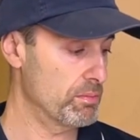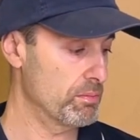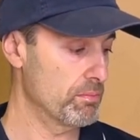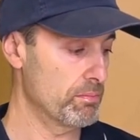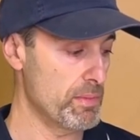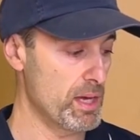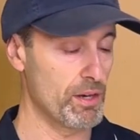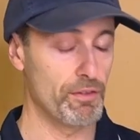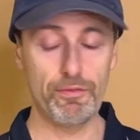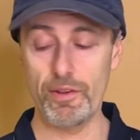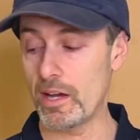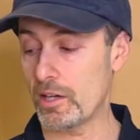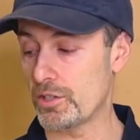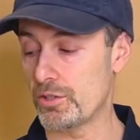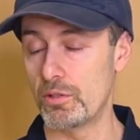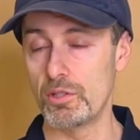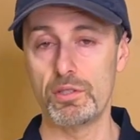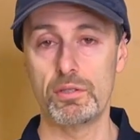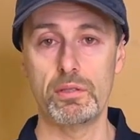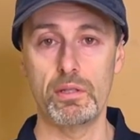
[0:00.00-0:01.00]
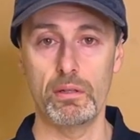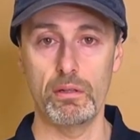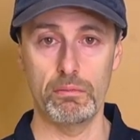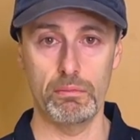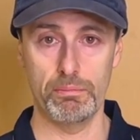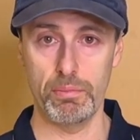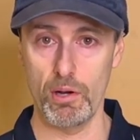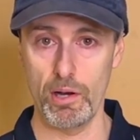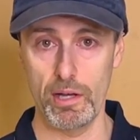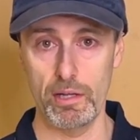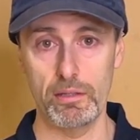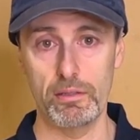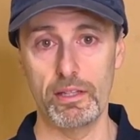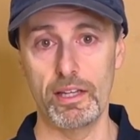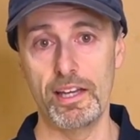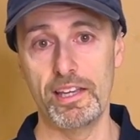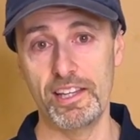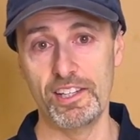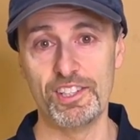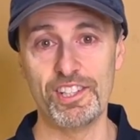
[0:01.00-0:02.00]
manufacturers by
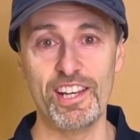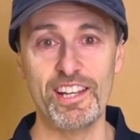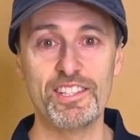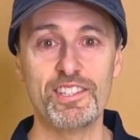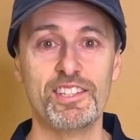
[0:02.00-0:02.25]
any chance.